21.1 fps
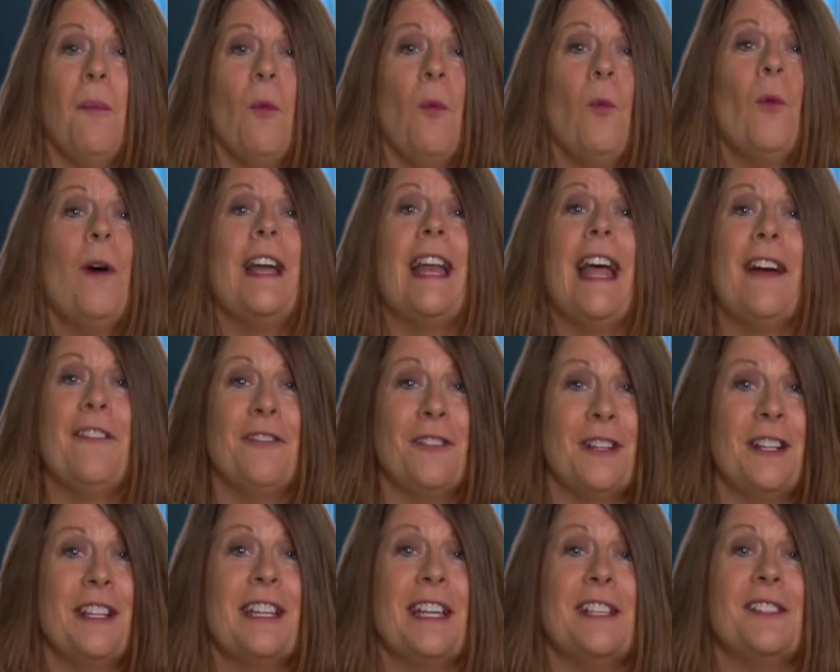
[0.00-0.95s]

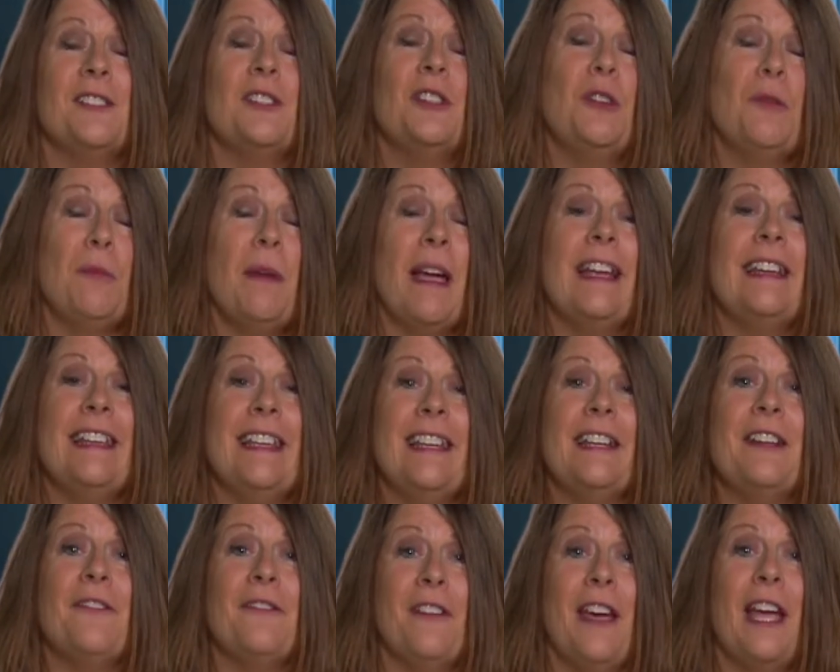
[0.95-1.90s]
Whatever it is, you may
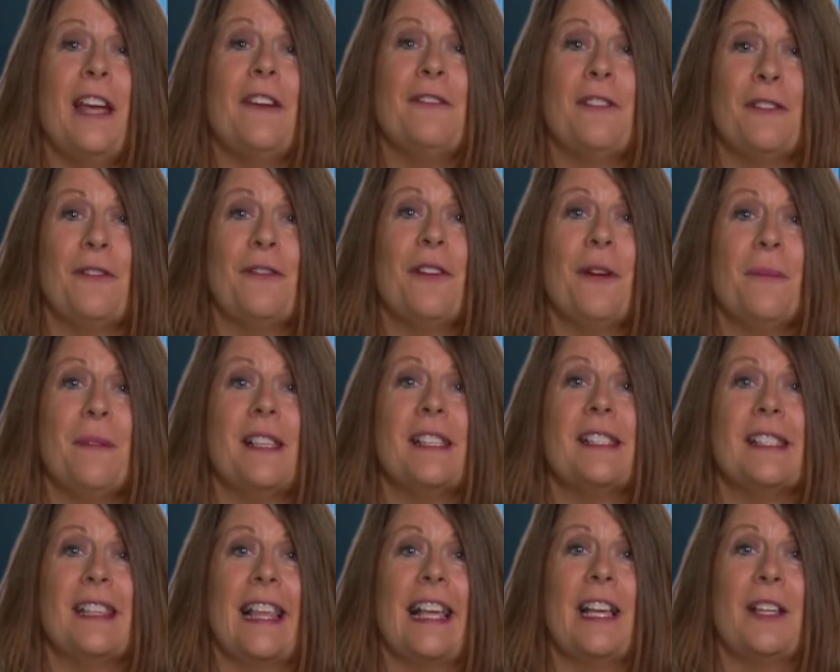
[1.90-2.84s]
need a favor from
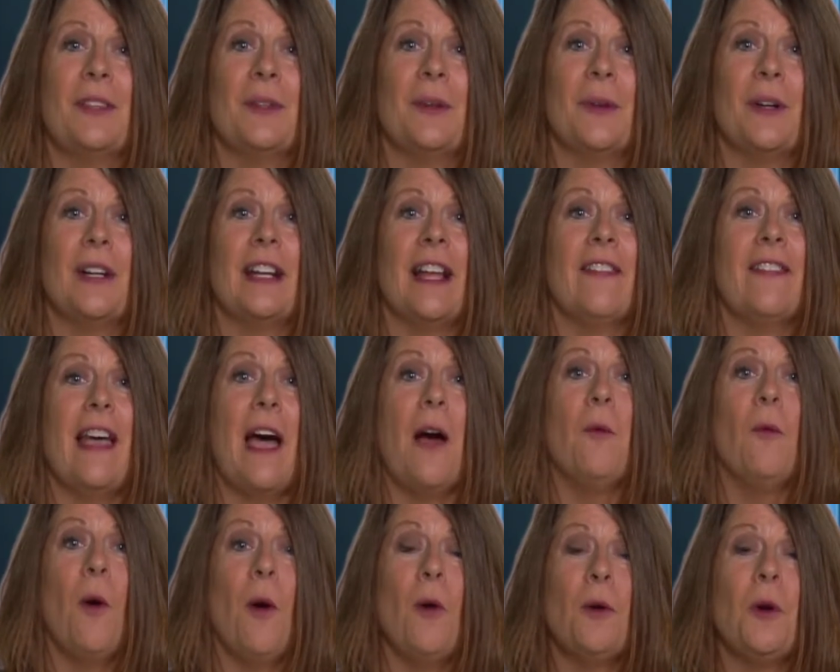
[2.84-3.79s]
this landlord, and
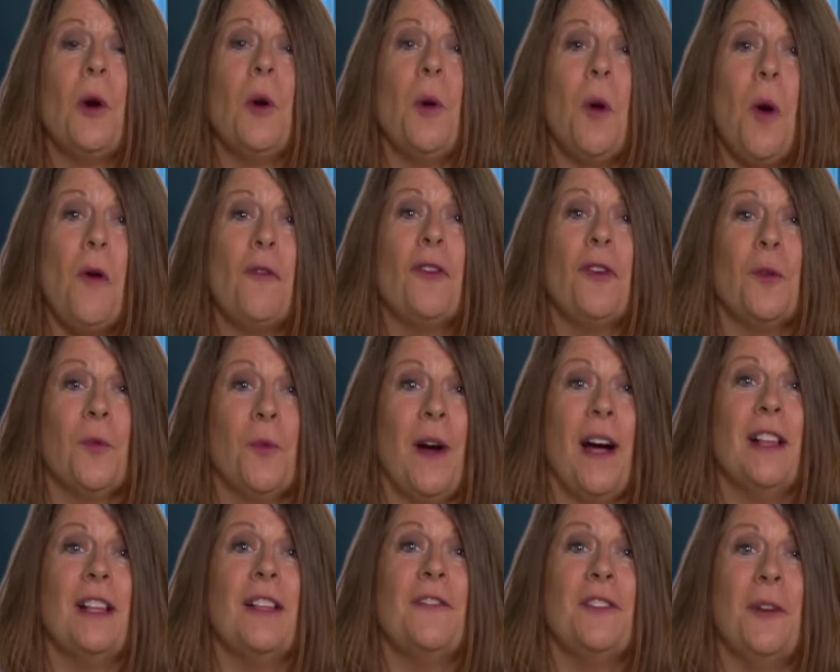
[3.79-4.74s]
that won't go over
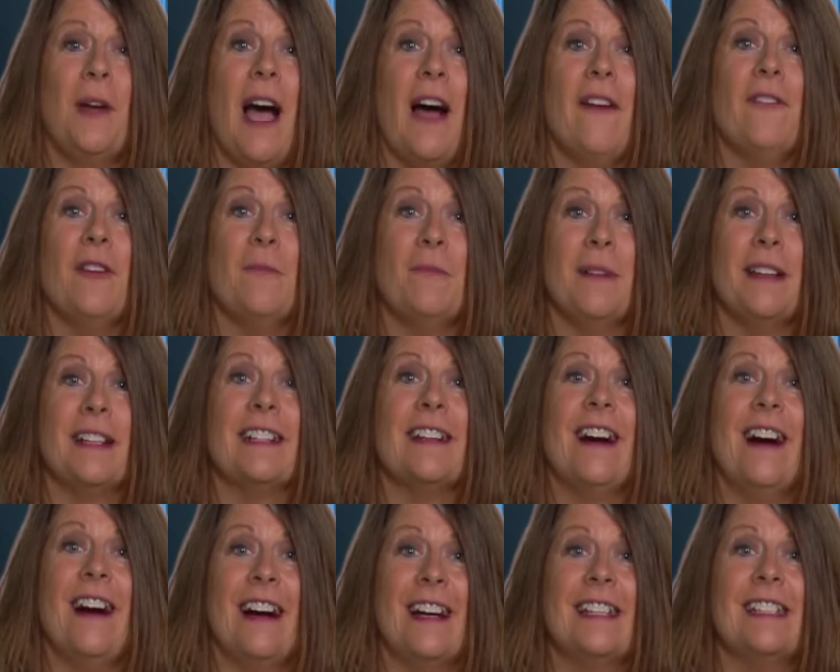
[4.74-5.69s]
well if you haven't been
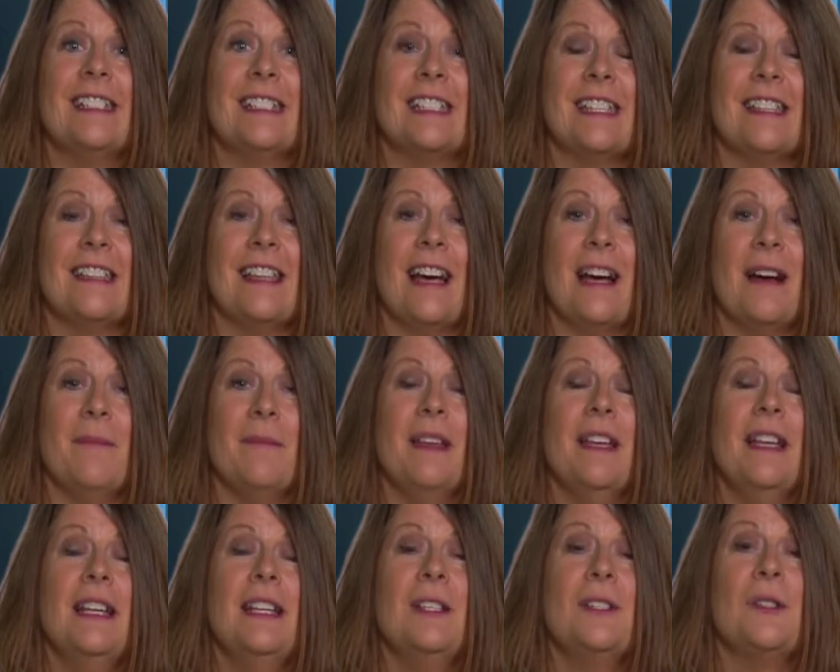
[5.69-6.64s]
kind to them.
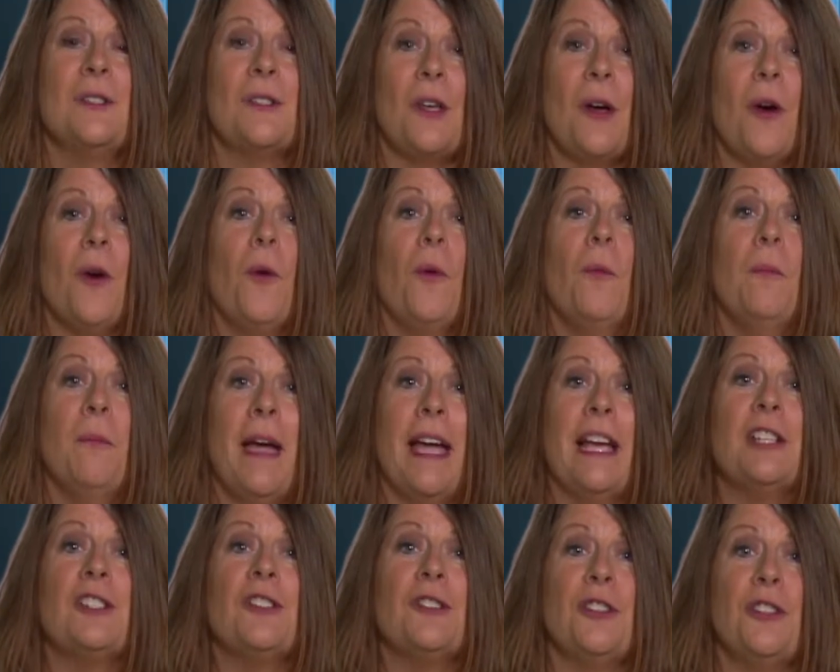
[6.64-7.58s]
So
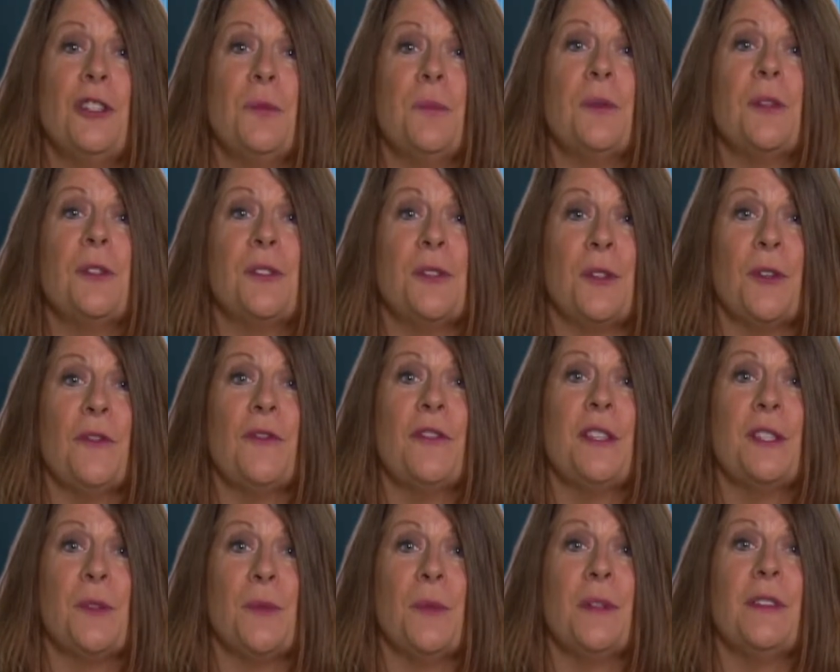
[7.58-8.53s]
make sure you preserve
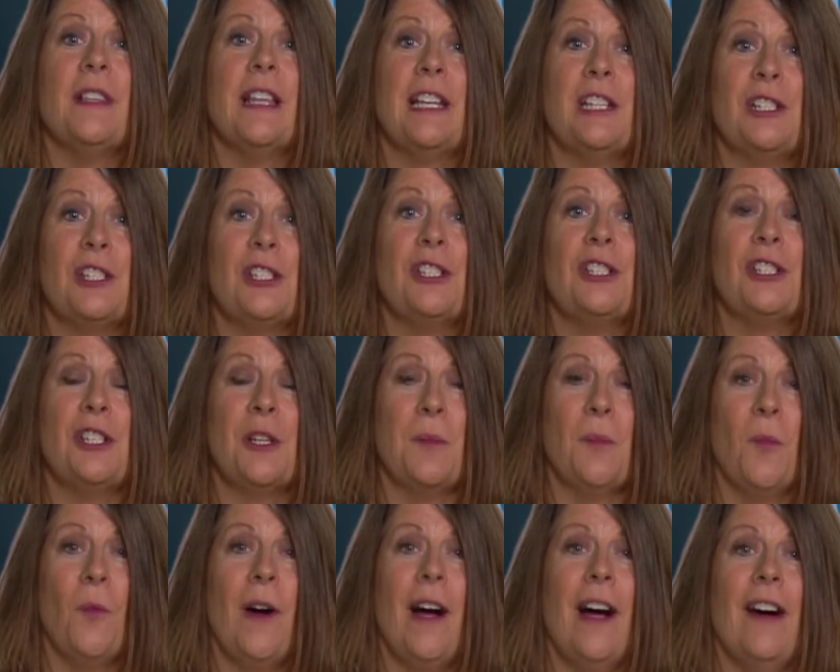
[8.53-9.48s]
this
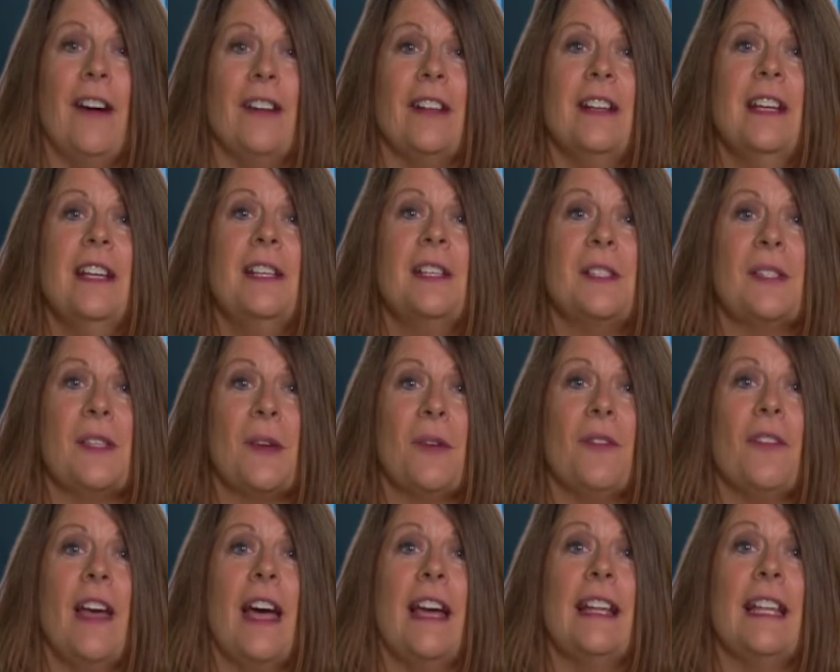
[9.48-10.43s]
relationship well
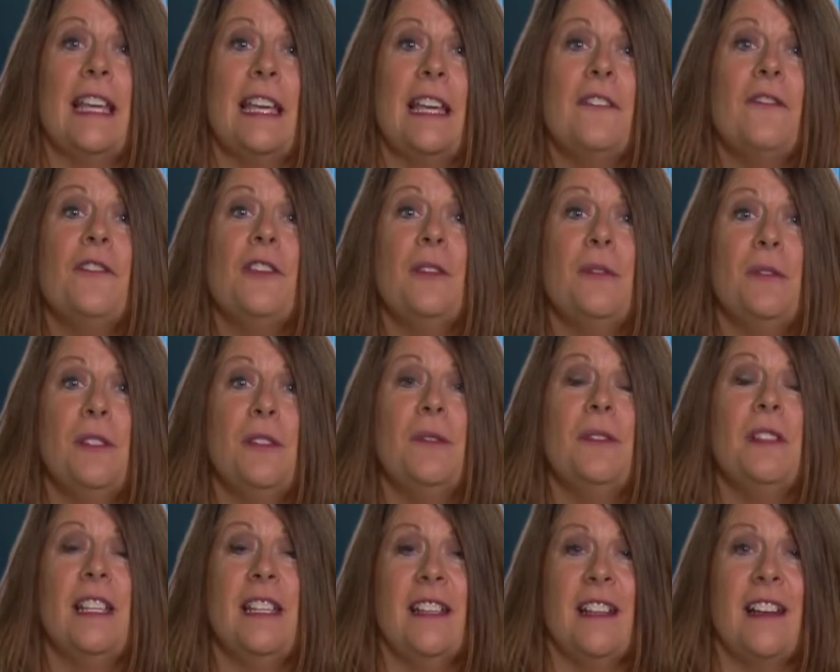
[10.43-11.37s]
so that if you
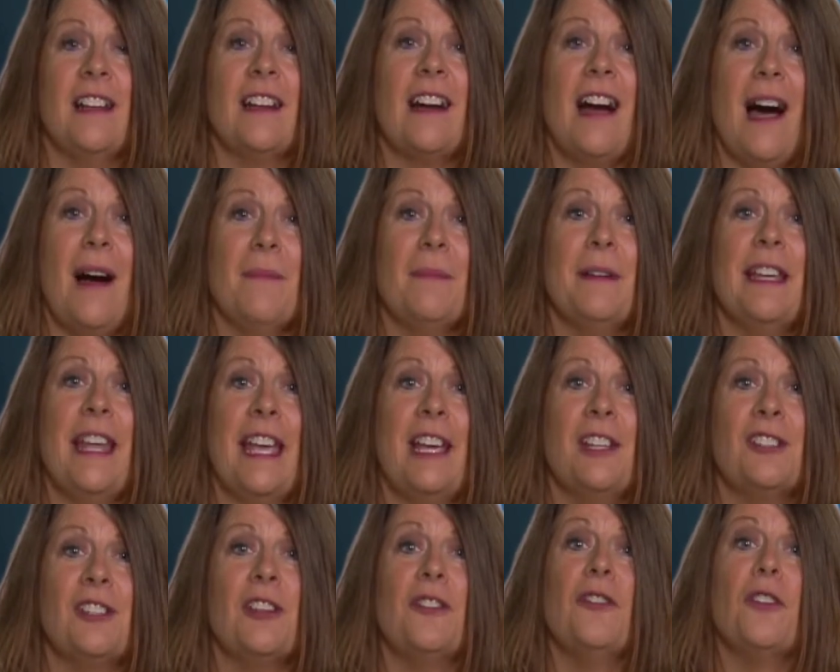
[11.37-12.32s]
do need an
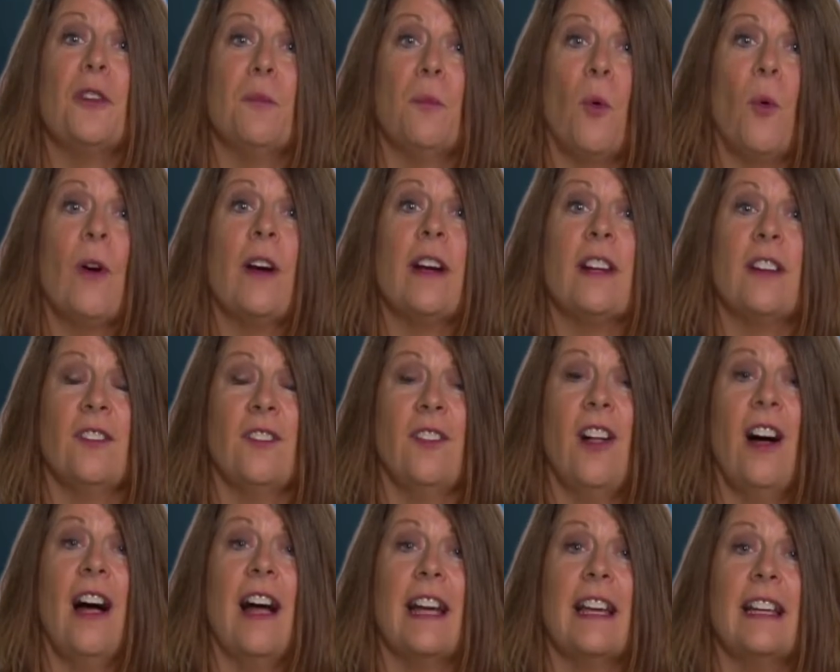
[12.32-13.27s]
accommodation, they're more
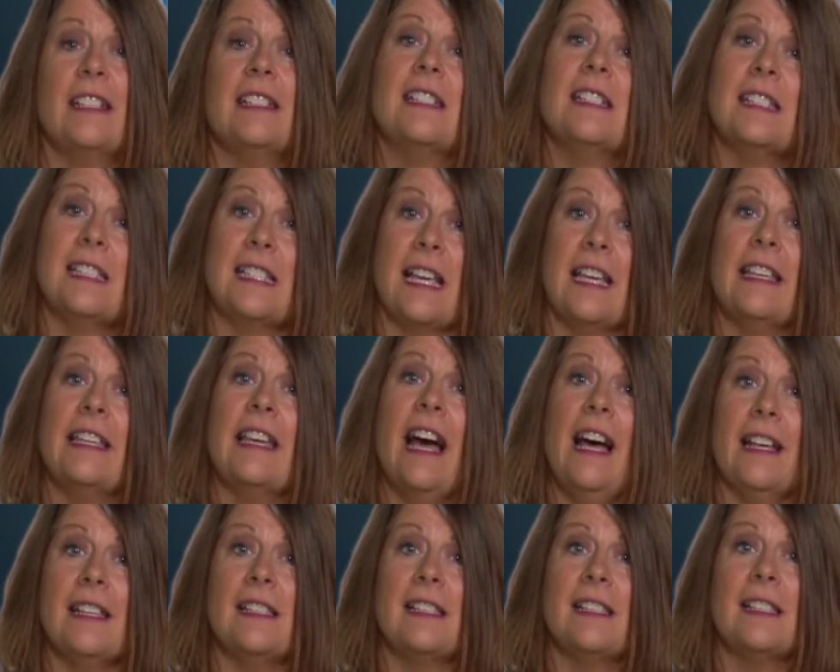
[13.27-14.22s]
inclined to say
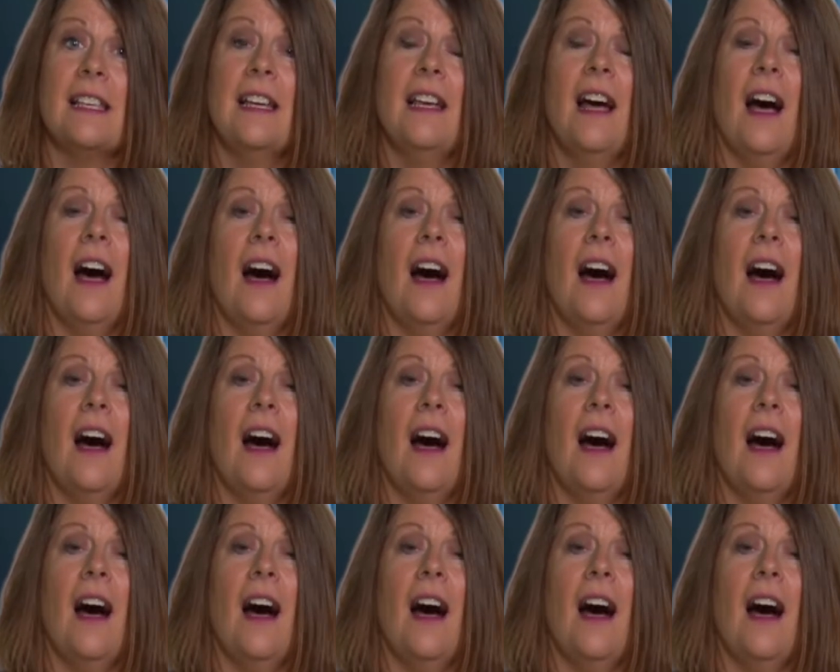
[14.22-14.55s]
yes.